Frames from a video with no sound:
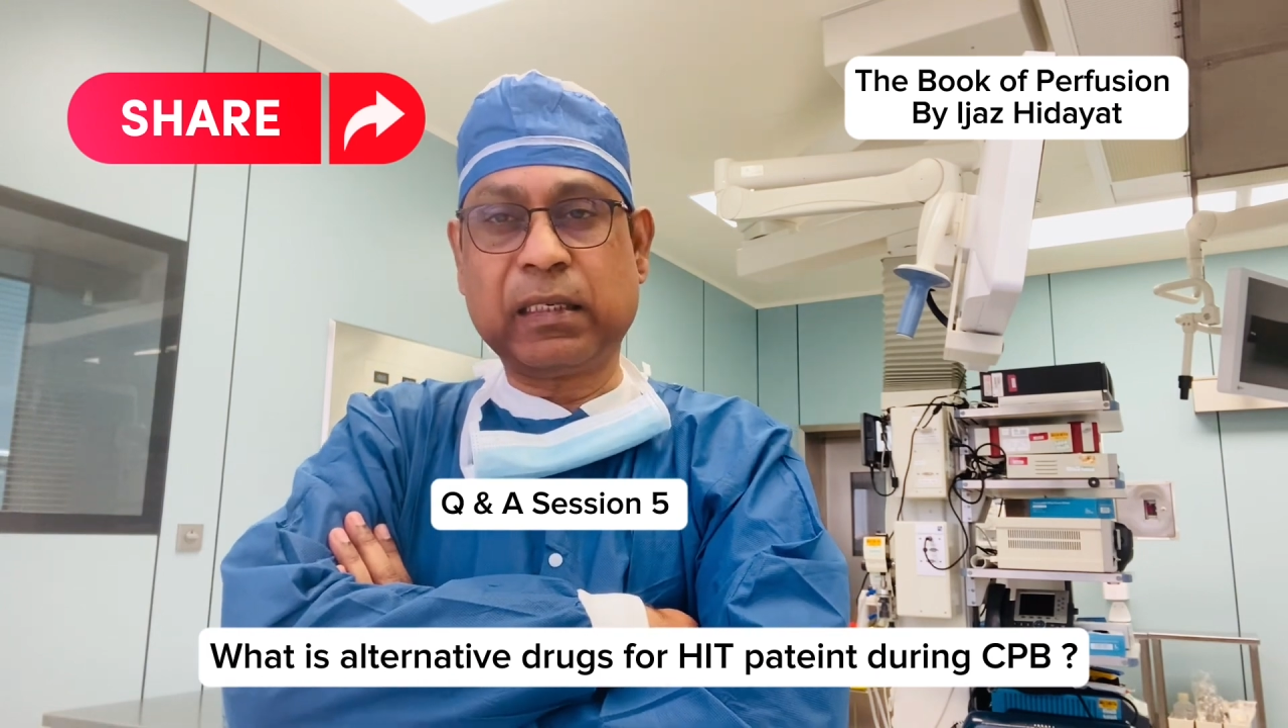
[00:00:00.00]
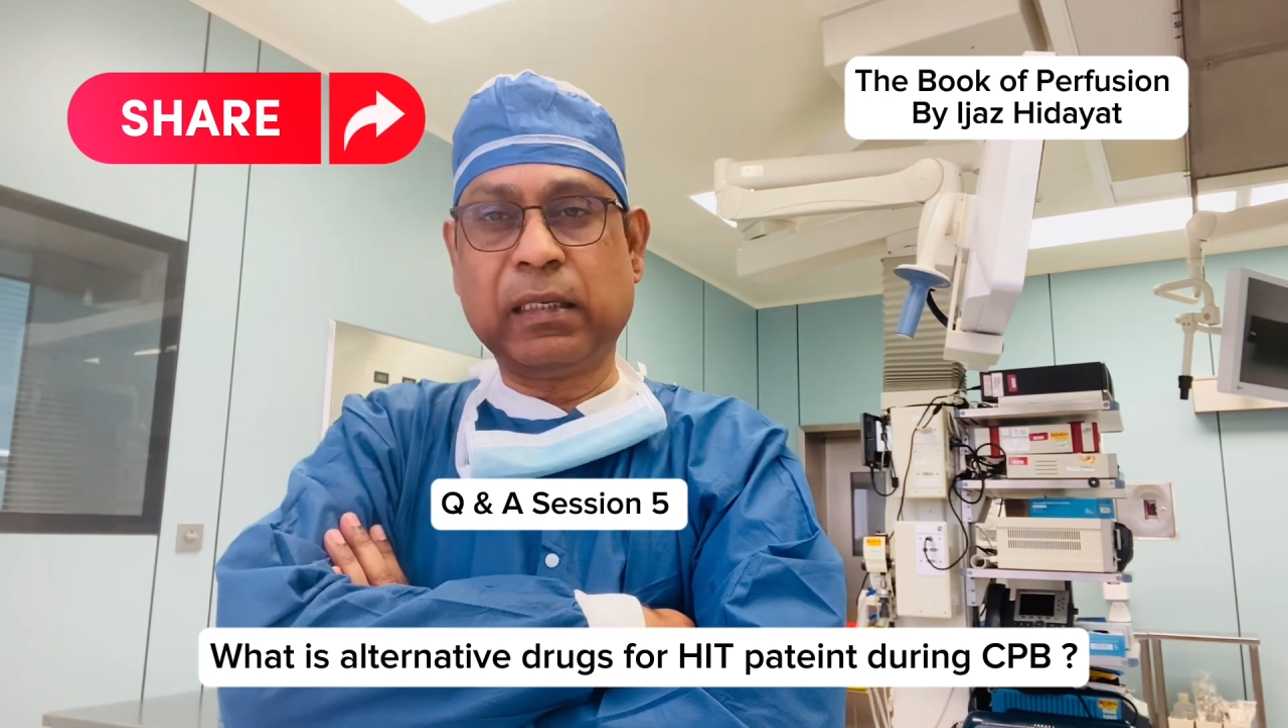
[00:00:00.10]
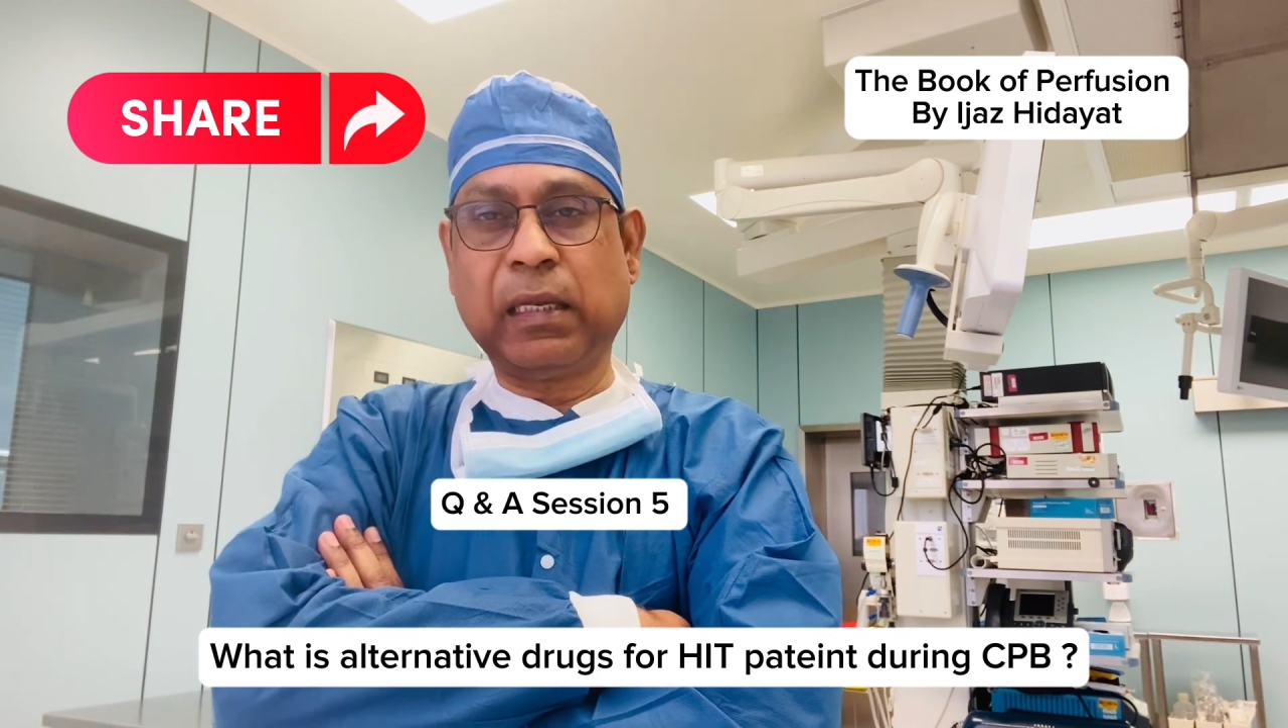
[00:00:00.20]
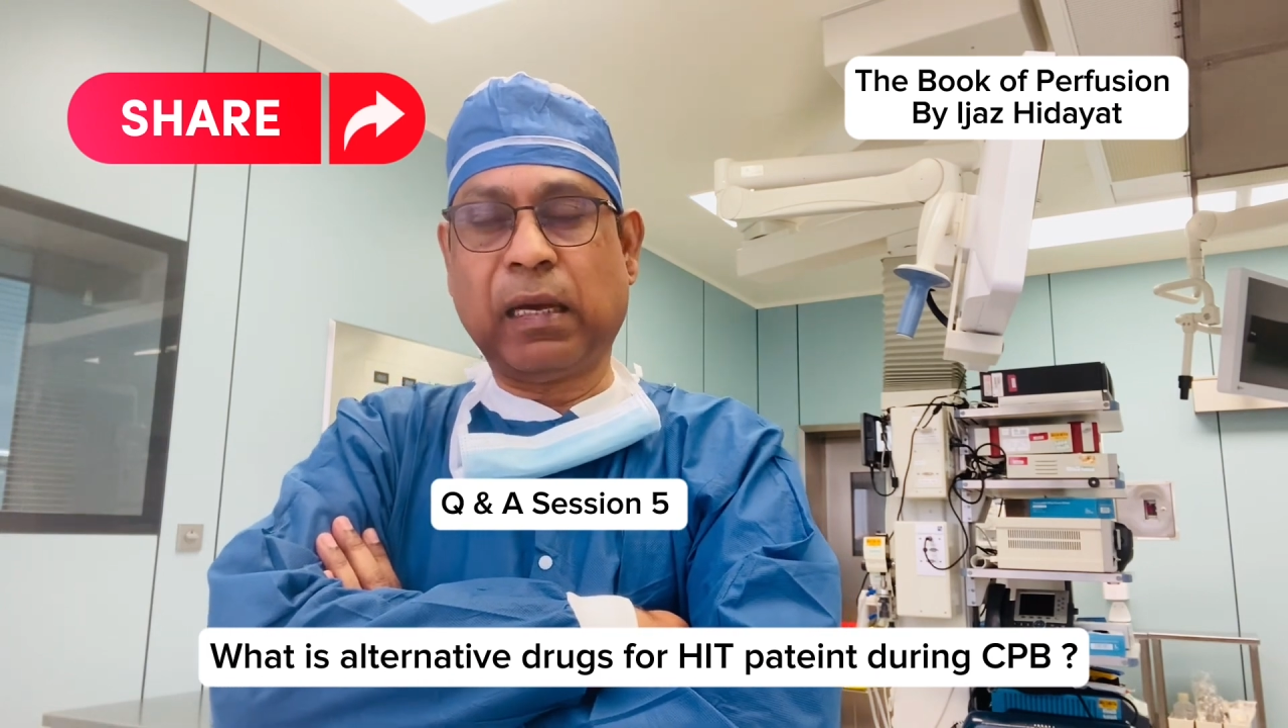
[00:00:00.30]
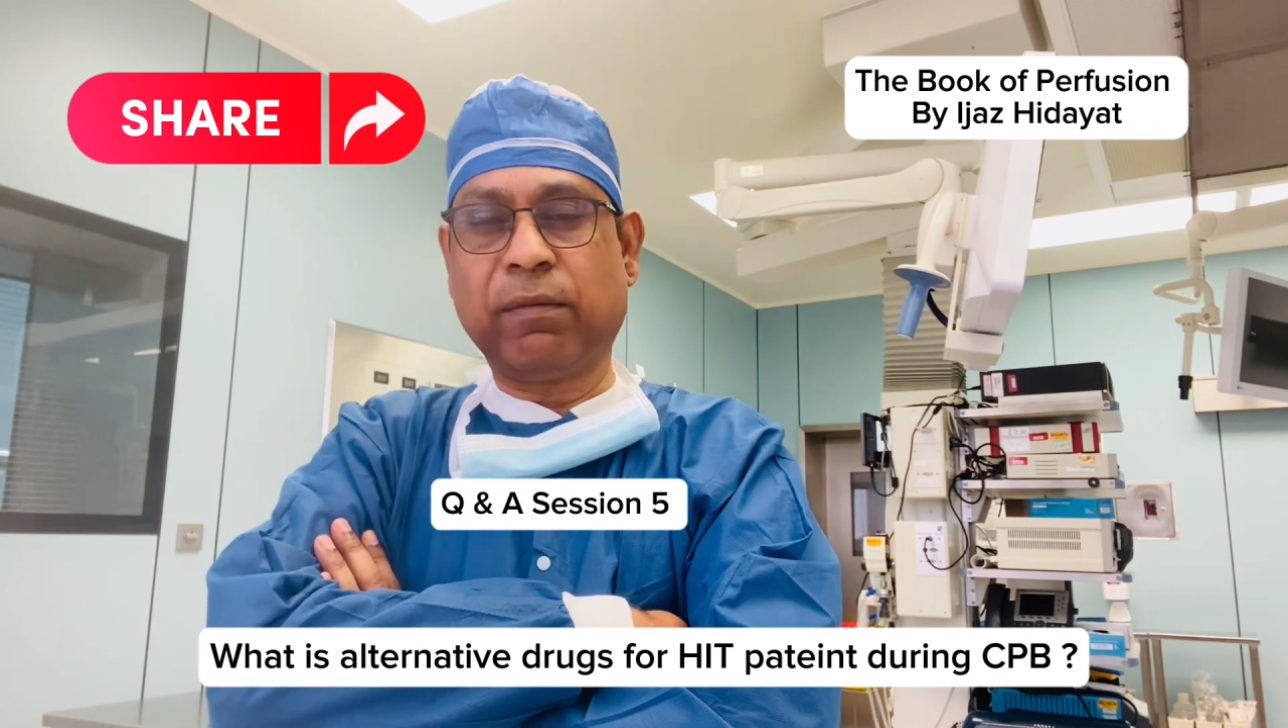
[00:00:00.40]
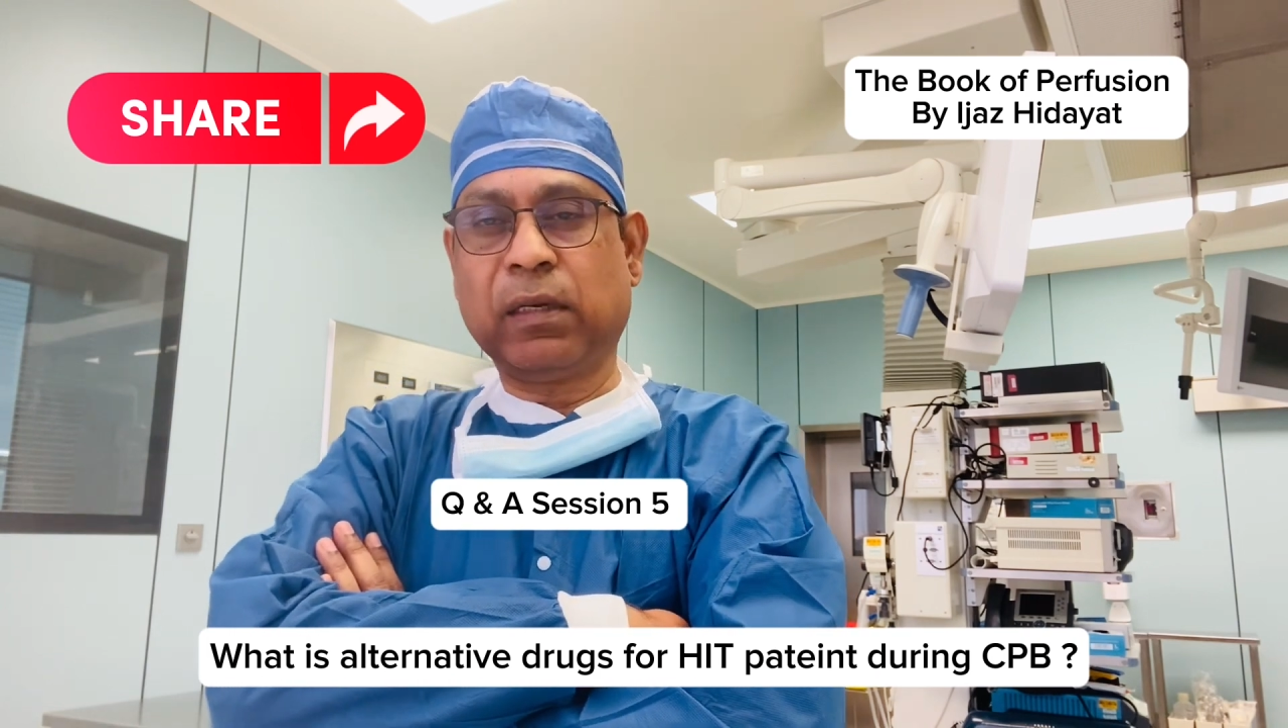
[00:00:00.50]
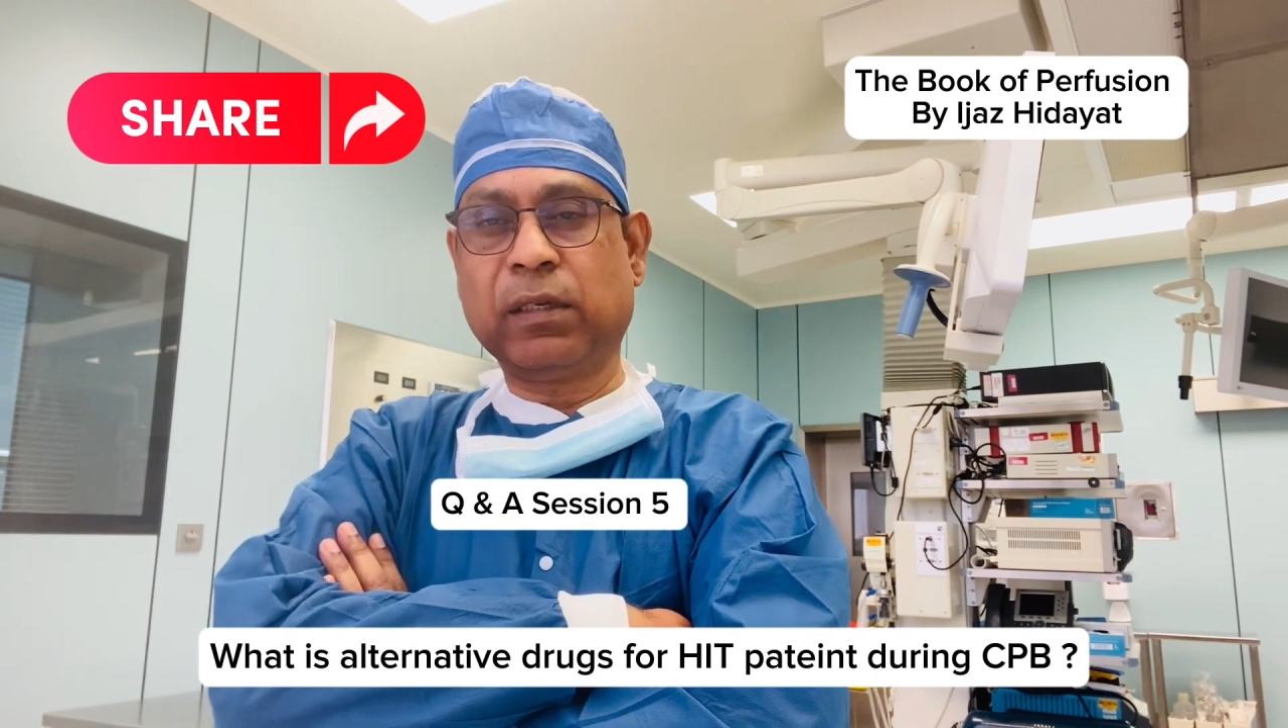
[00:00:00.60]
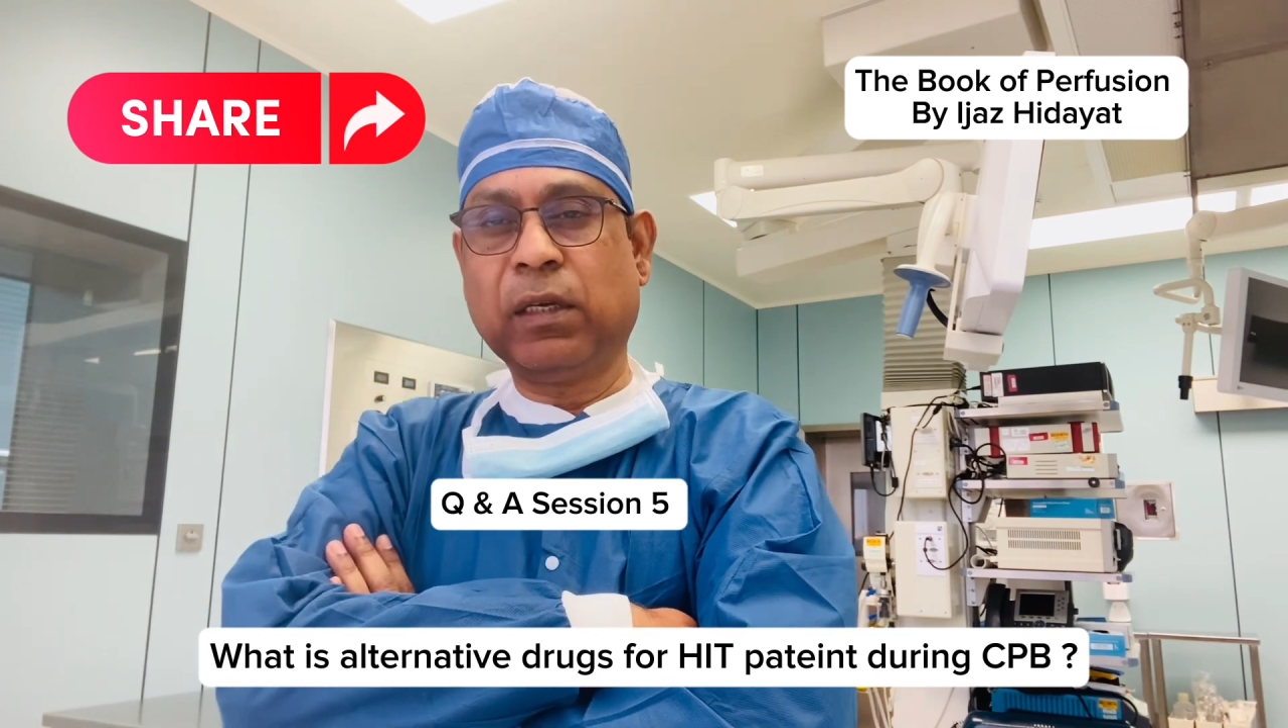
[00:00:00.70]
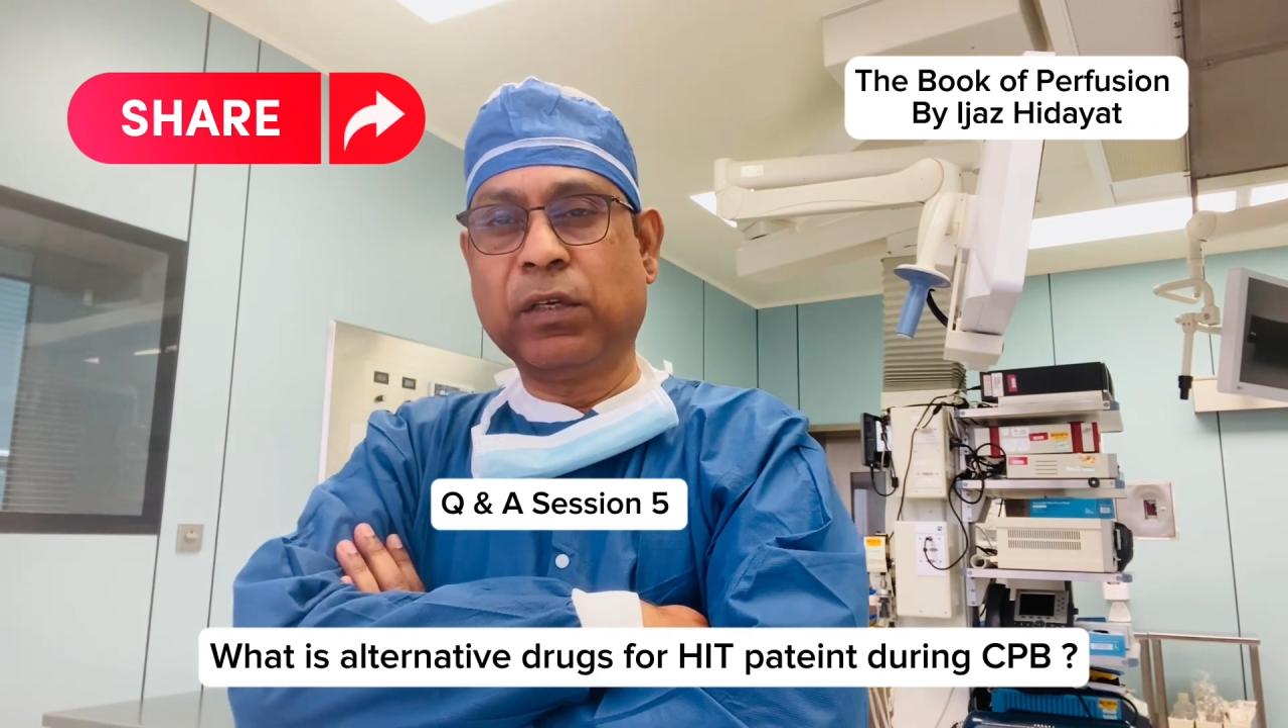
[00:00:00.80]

level